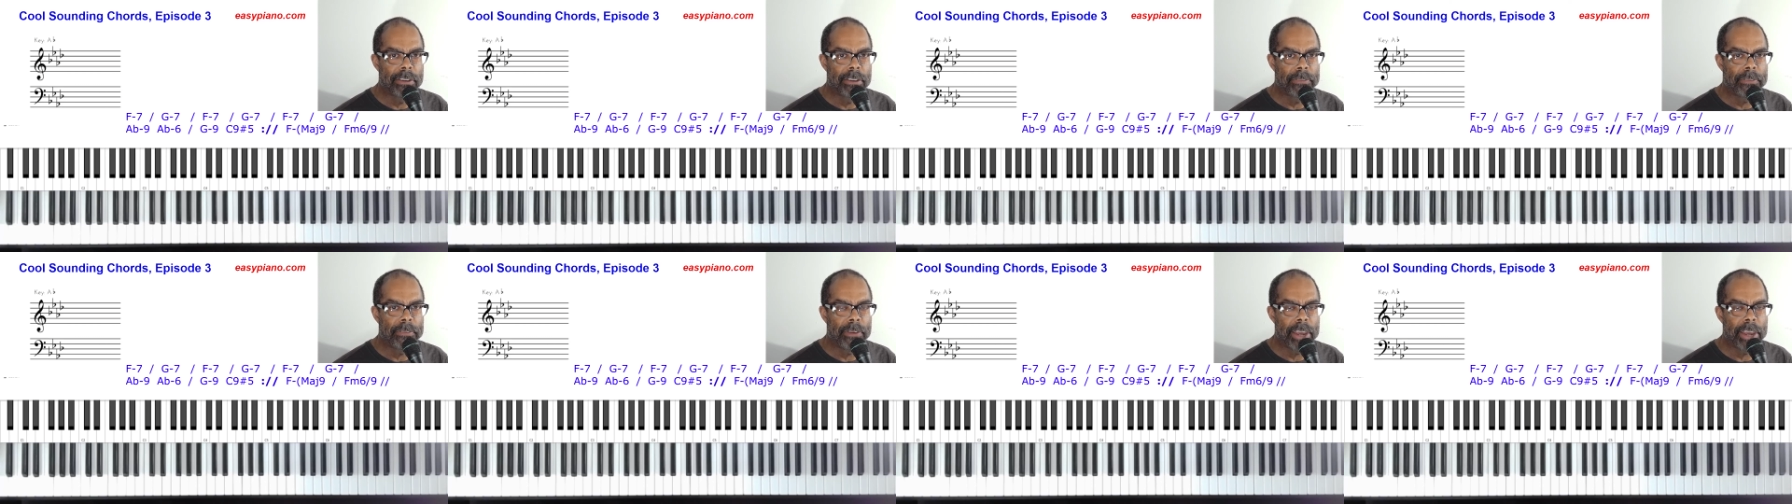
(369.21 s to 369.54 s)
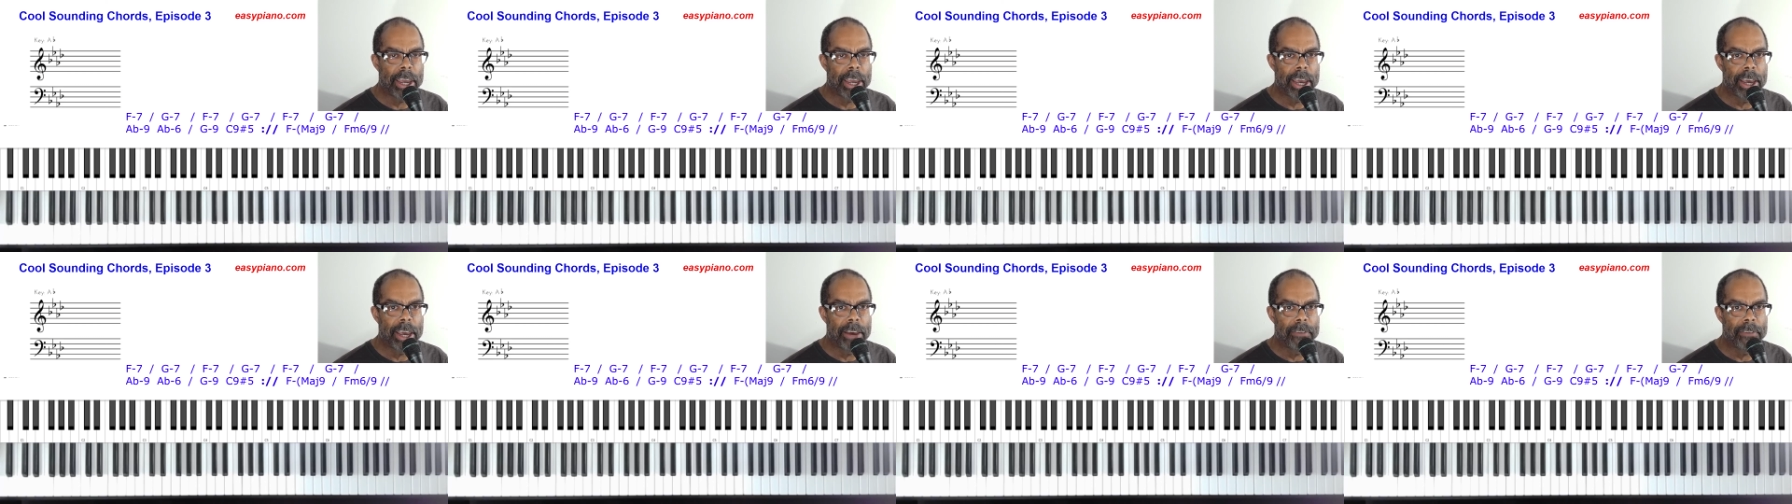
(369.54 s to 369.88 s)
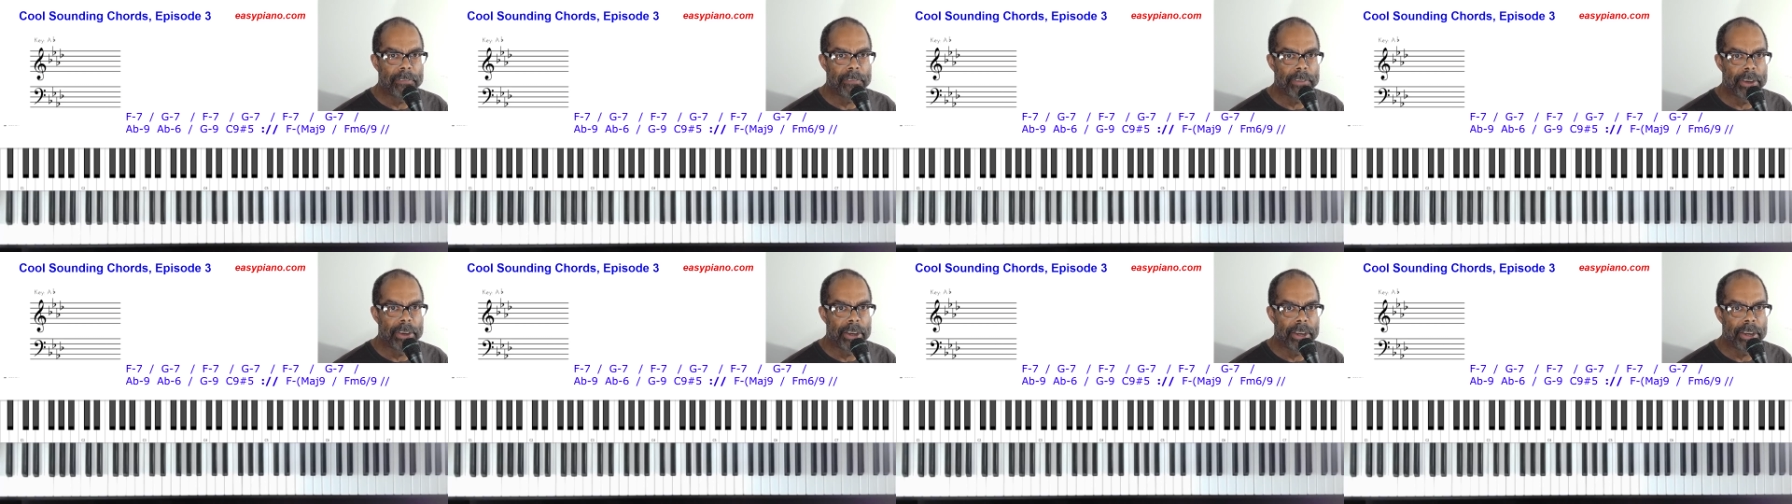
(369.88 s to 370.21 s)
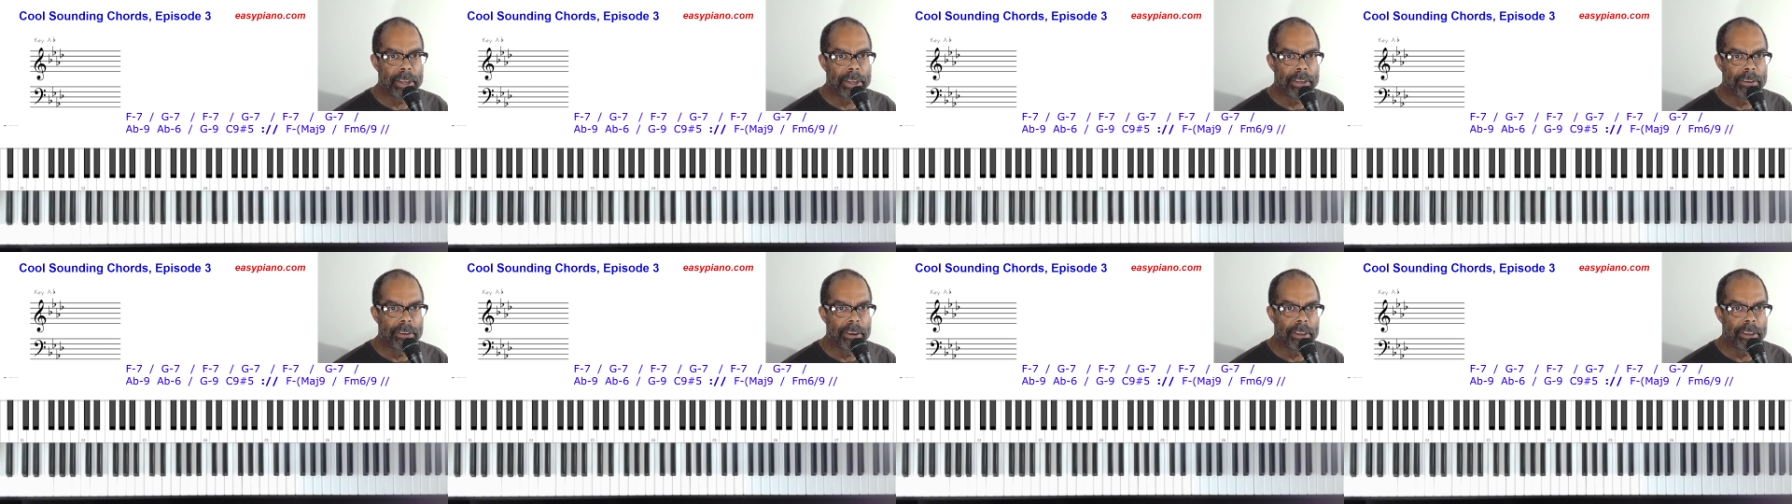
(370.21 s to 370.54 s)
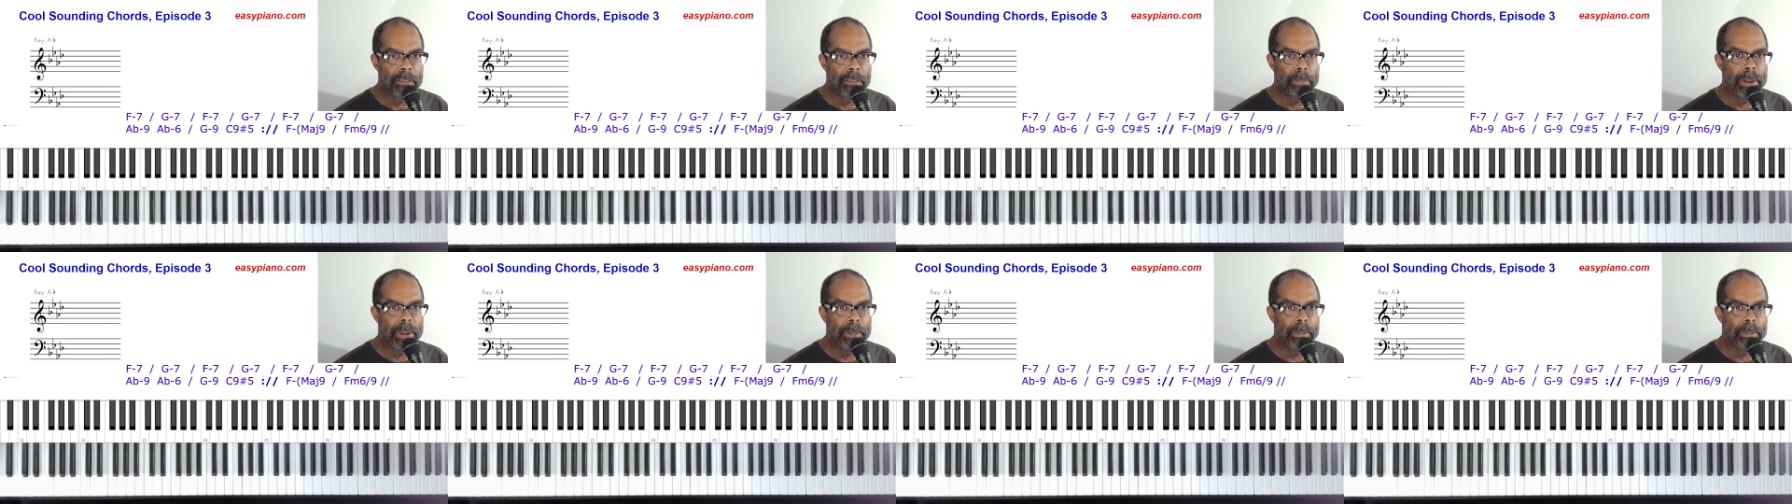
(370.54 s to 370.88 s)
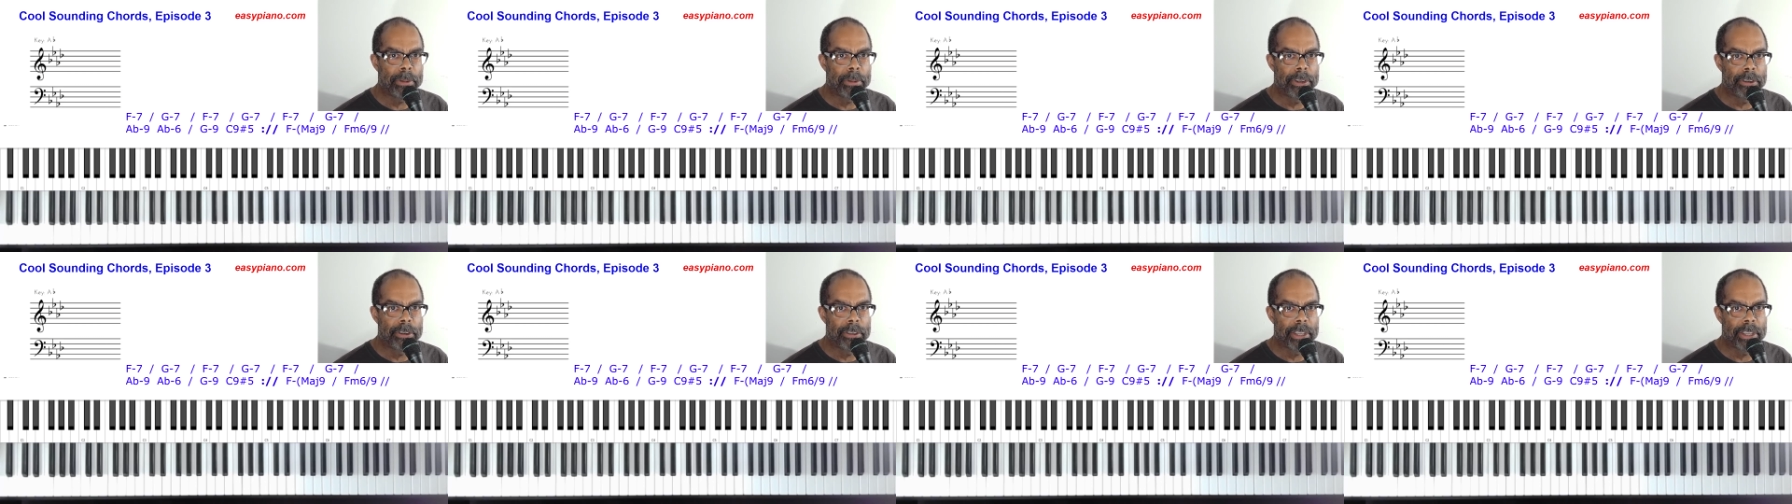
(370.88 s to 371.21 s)
If you have, other people
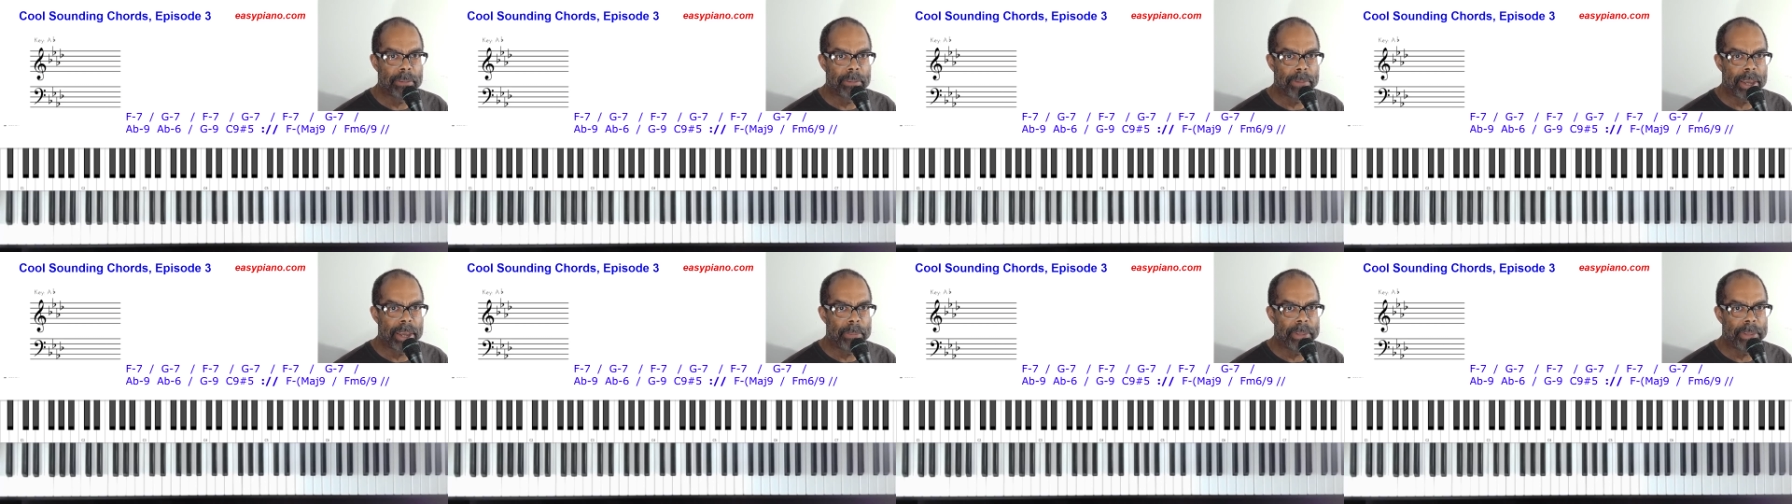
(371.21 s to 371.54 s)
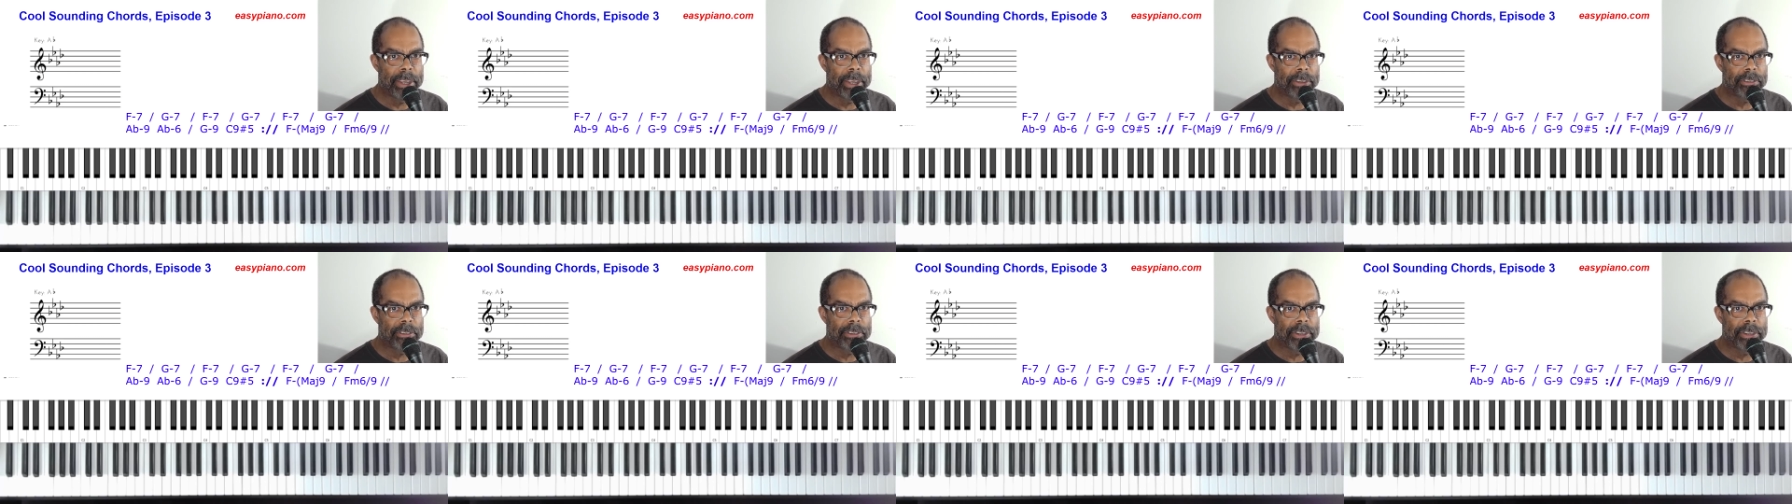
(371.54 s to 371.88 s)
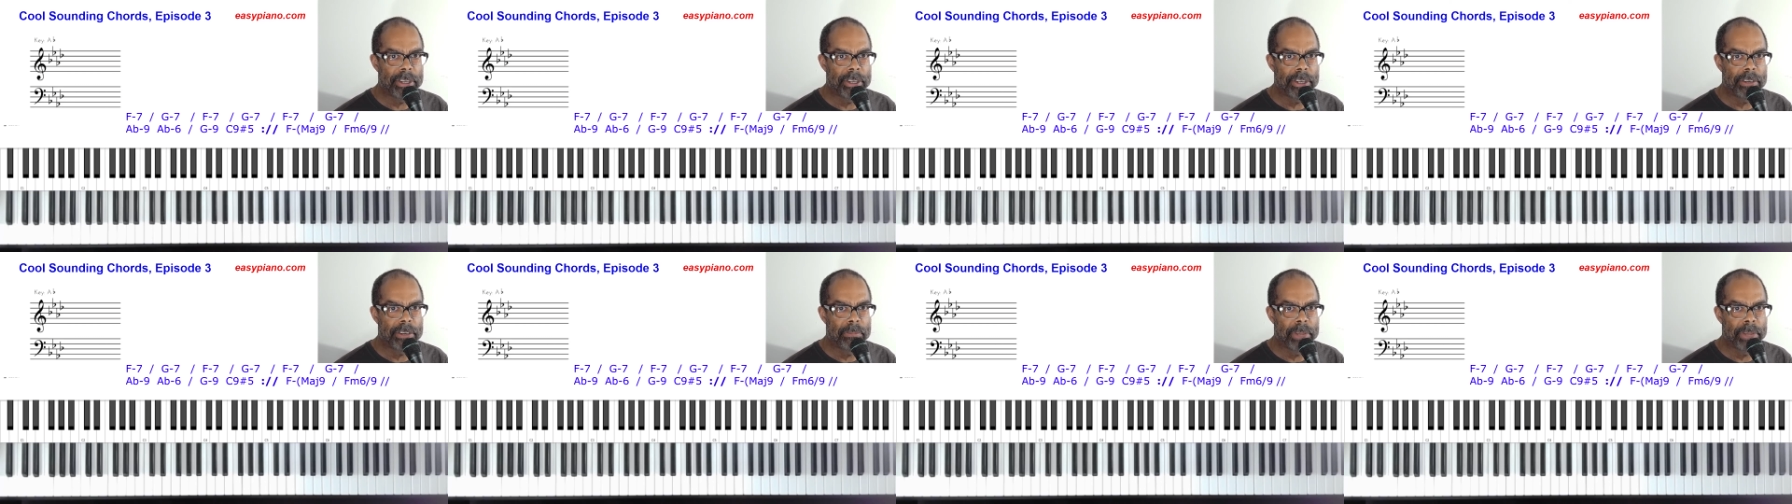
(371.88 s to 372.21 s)
that might be interested,